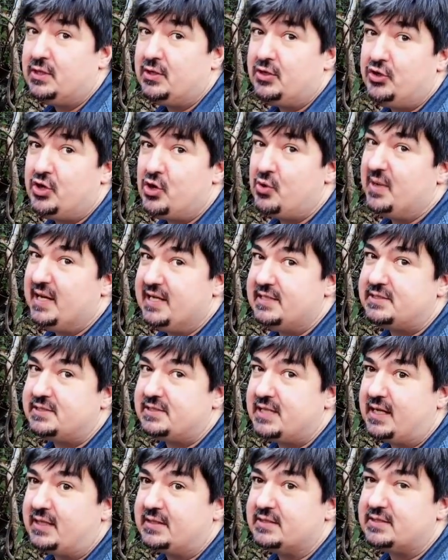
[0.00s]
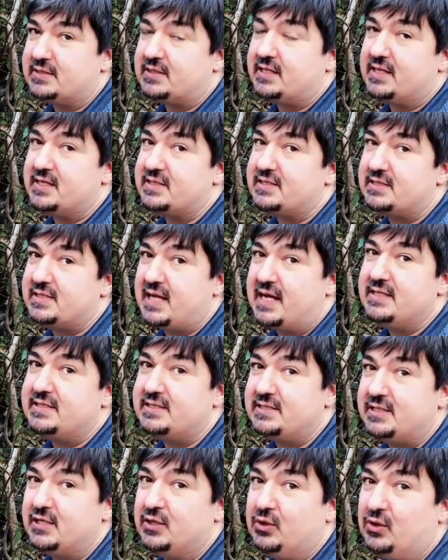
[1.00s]
no insect is going to stay
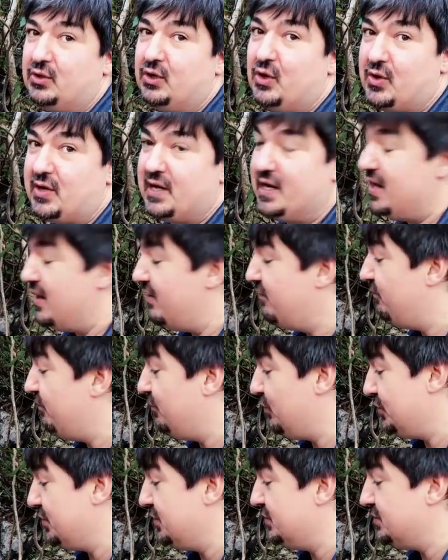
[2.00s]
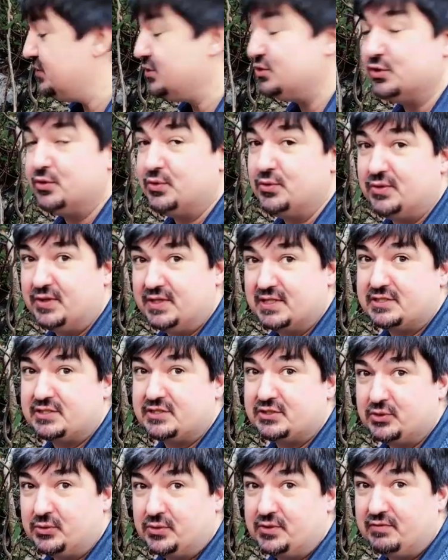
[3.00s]
still long enough for you to do this
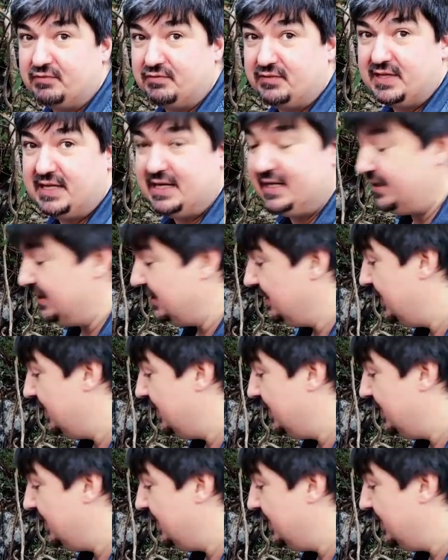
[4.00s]
sort of thing.